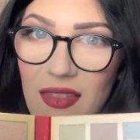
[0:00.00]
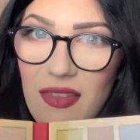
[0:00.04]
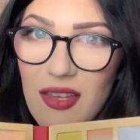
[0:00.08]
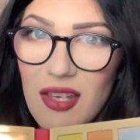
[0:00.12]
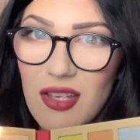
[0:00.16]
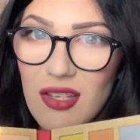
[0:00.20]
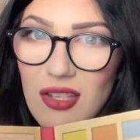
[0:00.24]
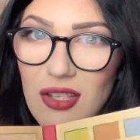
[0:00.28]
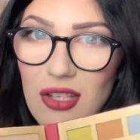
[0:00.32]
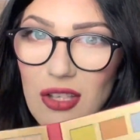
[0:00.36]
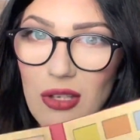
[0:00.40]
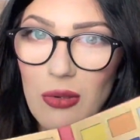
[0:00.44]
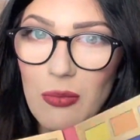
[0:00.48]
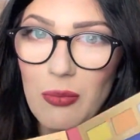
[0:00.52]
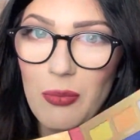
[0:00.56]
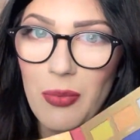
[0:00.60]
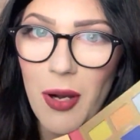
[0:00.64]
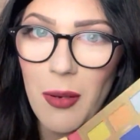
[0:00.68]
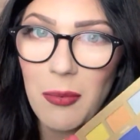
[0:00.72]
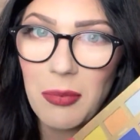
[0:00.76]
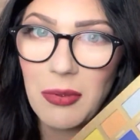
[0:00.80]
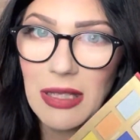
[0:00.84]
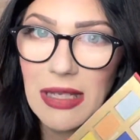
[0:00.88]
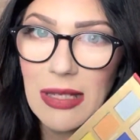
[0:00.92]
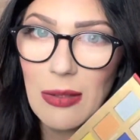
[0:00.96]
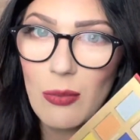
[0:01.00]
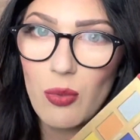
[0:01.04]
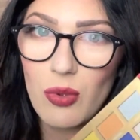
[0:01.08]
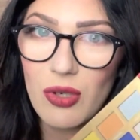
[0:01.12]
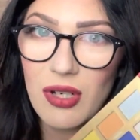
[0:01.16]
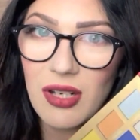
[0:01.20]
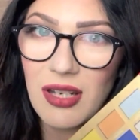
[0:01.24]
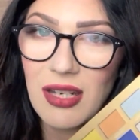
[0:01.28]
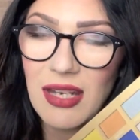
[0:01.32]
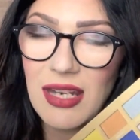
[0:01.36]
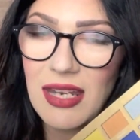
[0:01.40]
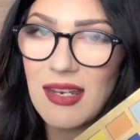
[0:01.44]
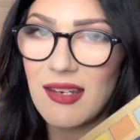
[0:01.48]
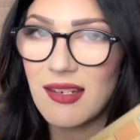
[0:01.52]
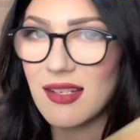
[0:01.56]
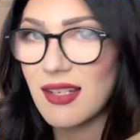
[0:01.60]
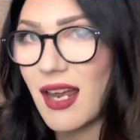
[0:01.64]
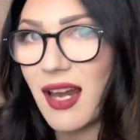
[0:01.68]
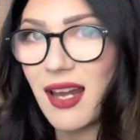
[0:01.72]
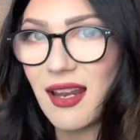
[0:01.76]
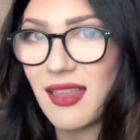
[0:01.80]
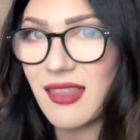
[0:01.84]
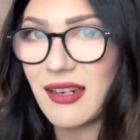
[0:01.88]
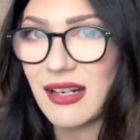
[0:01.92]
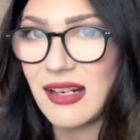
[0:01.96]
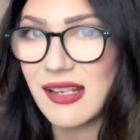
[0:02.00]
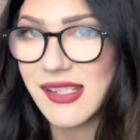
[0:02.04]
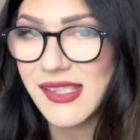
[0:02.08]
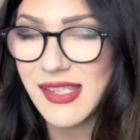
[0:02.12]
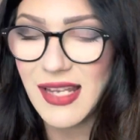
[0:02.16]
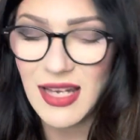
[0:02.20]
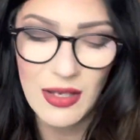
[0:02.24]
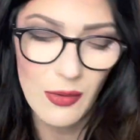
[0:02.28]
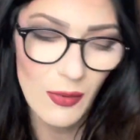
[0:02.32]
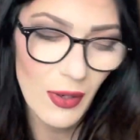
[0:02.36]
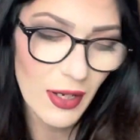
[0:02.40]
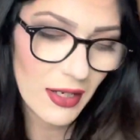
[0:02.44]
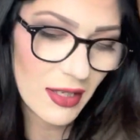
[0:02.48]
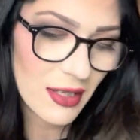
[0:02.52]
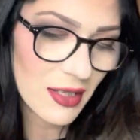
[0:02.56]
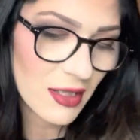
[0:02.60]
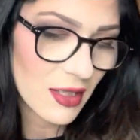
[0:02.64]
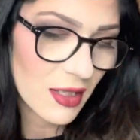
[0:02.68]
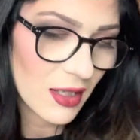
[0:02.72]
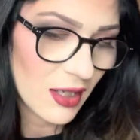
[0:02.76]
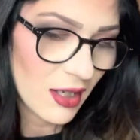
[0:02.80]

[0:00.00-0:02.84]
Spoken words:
that you probably wouldn't need anything else anyway.